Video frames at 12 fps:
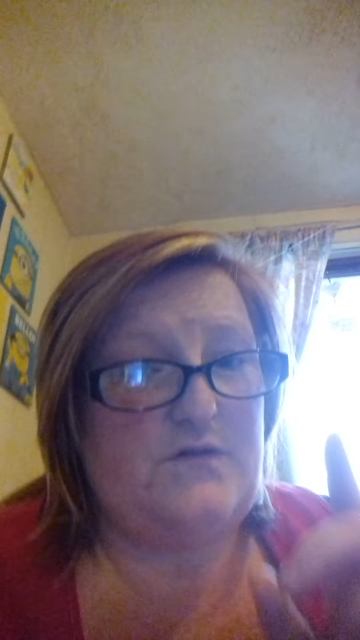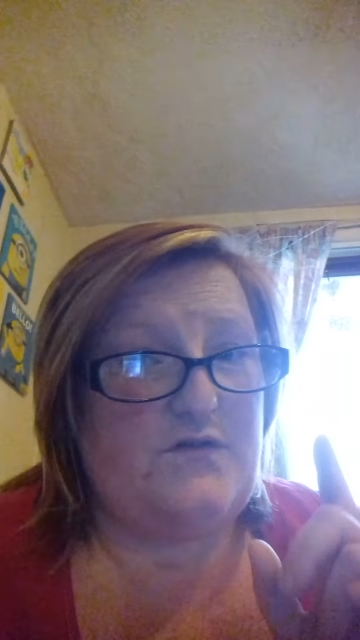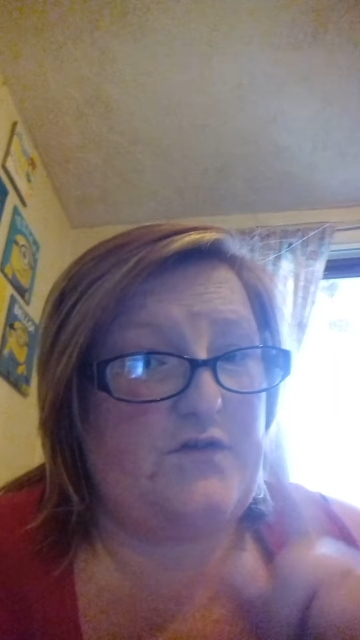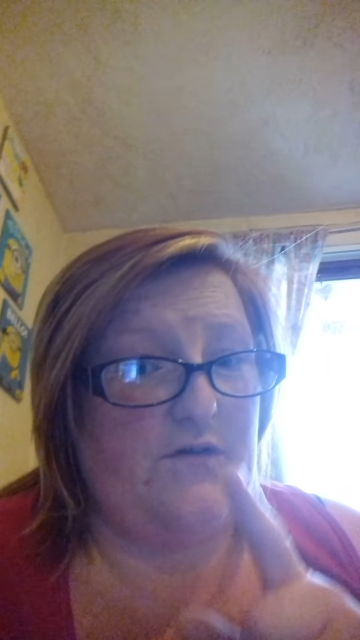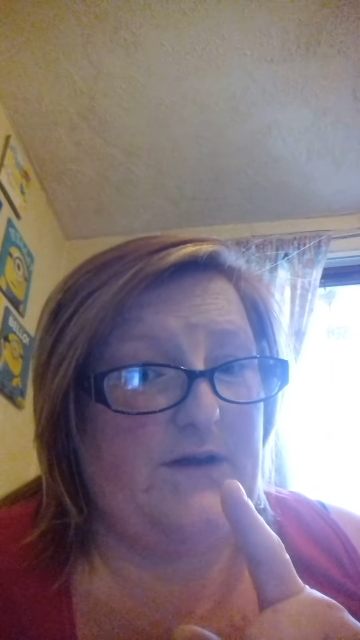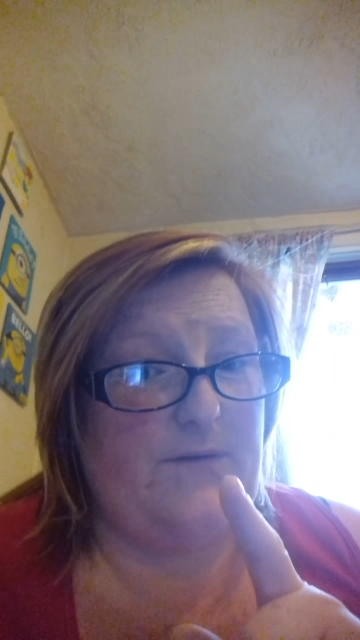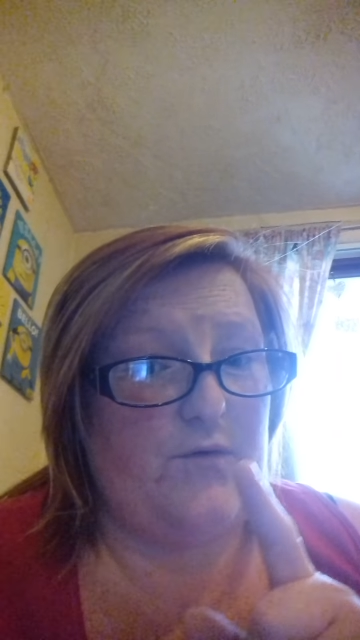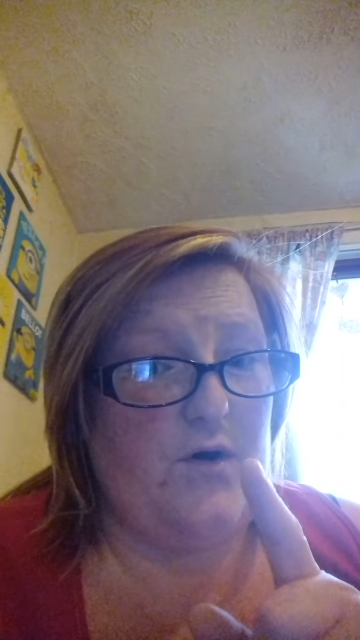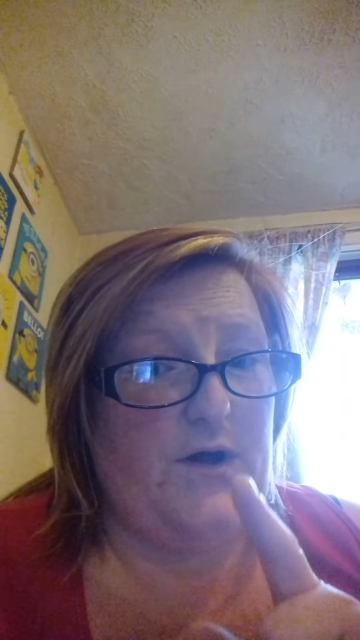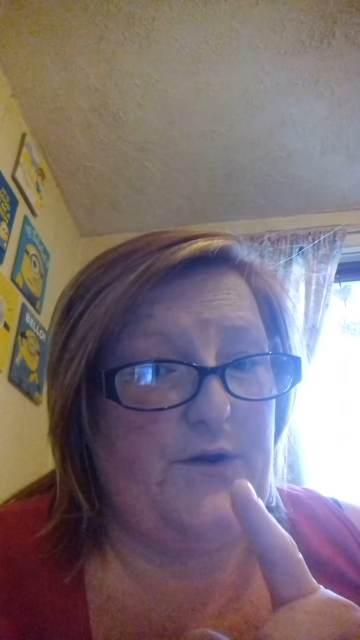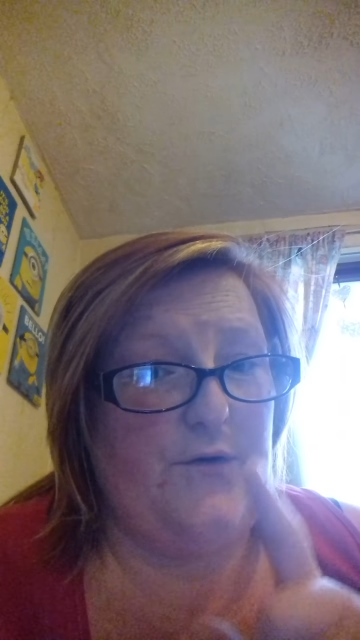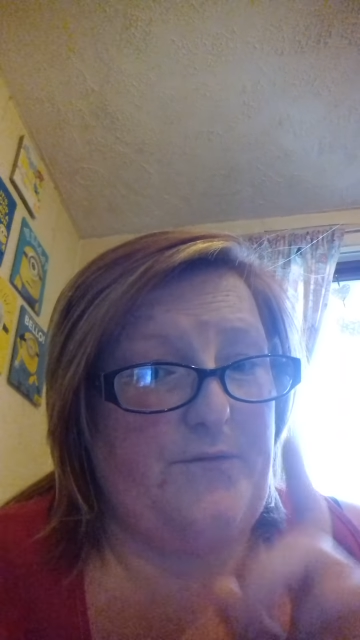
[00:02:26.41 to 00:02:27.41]
Sorry, I've
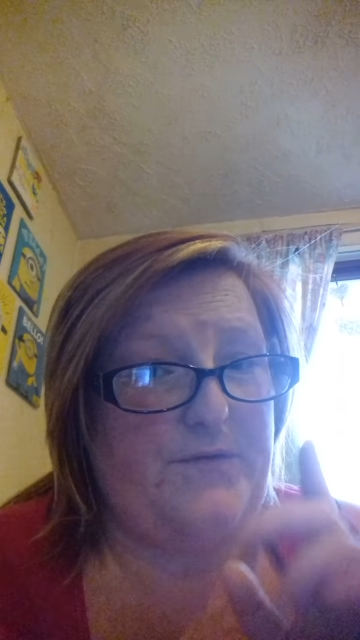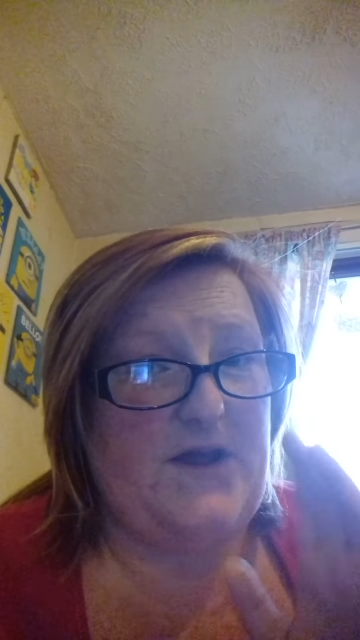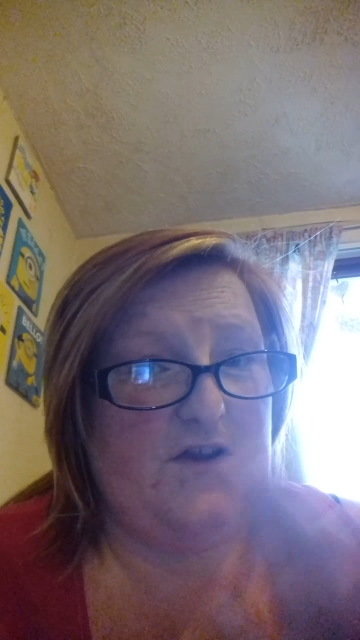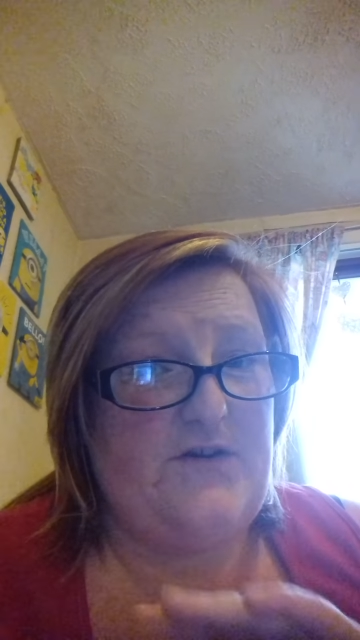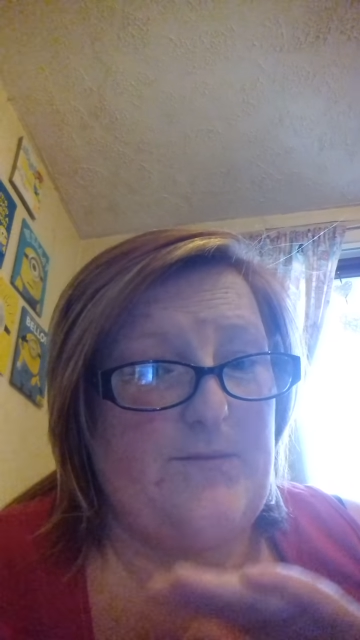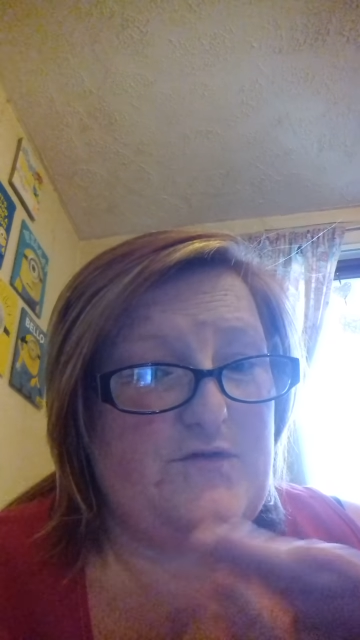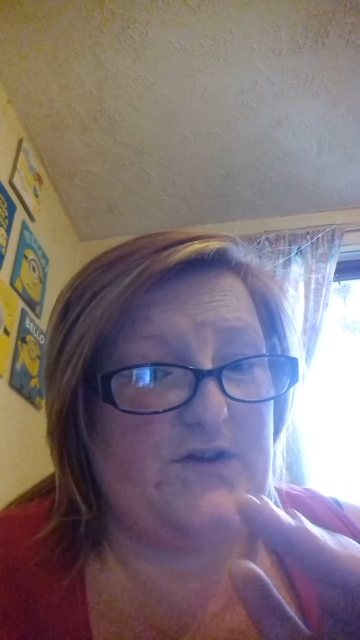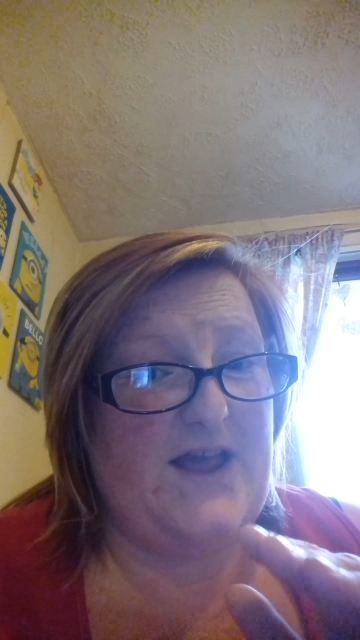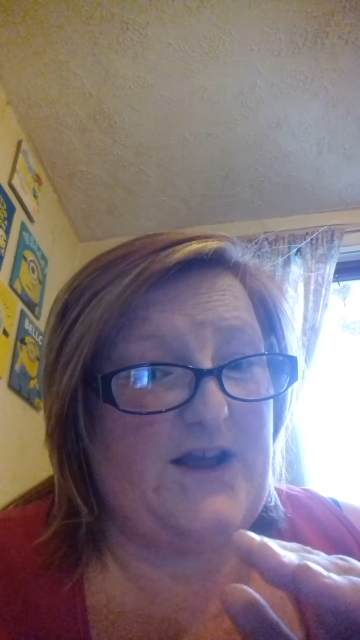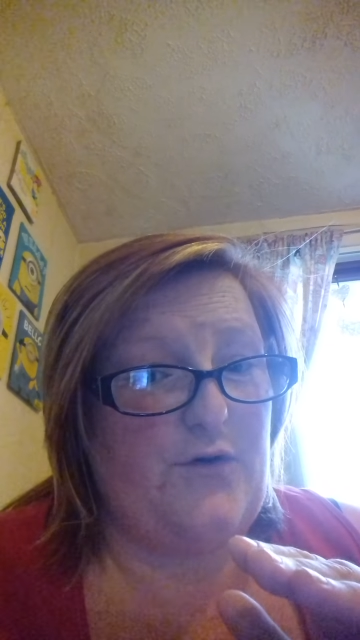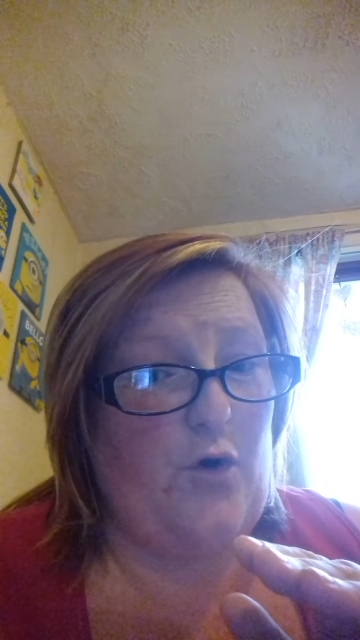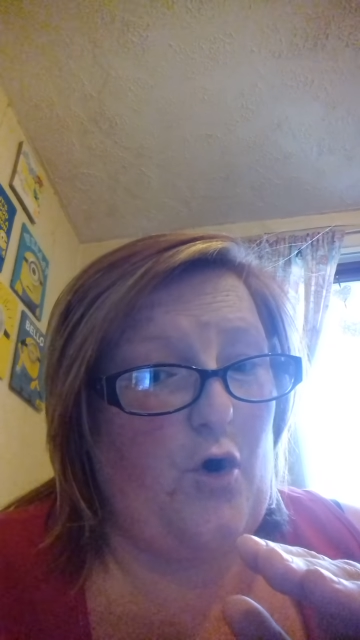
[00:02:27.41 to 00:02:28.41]
got a notification. I'm just going
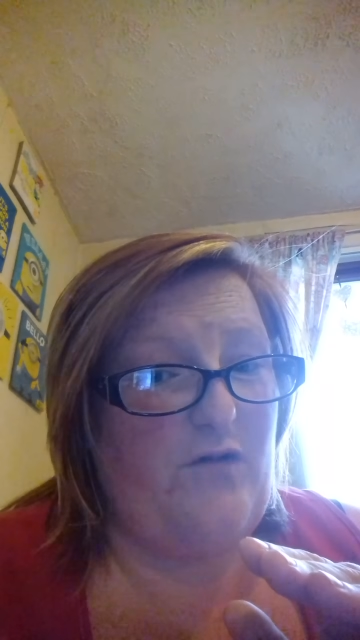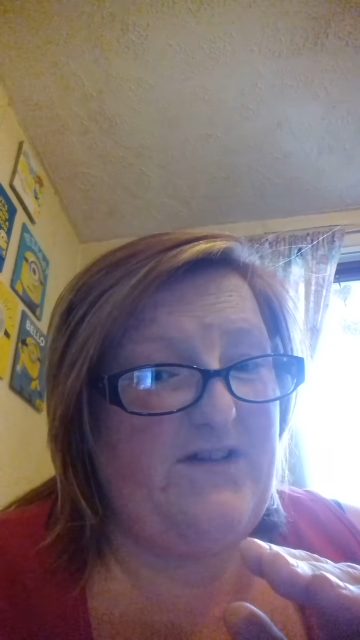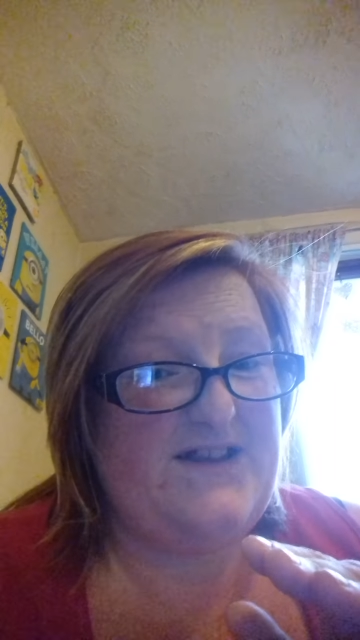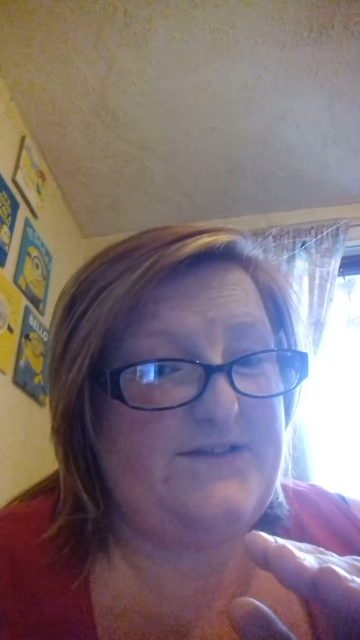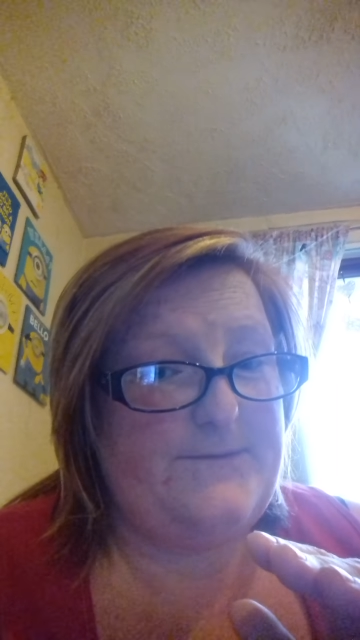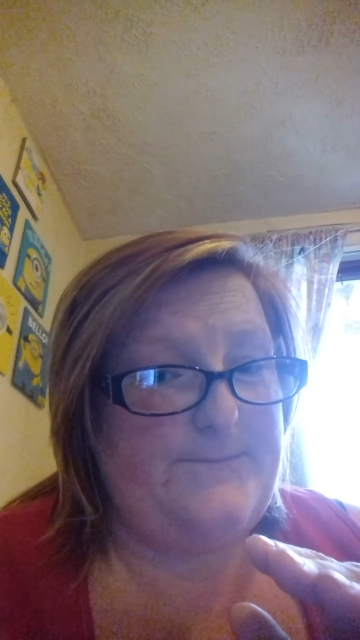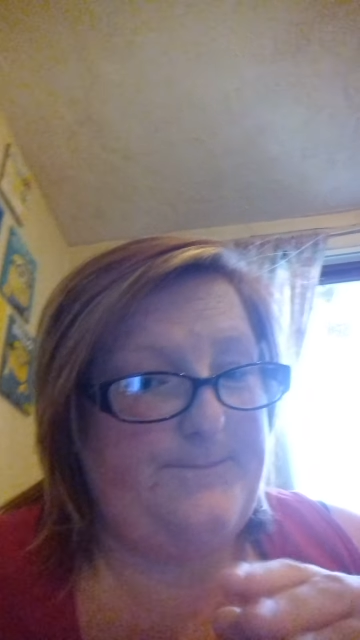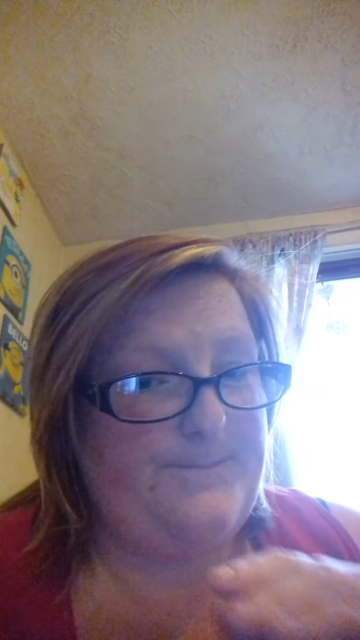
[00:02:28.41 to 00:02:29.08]
to ignore it.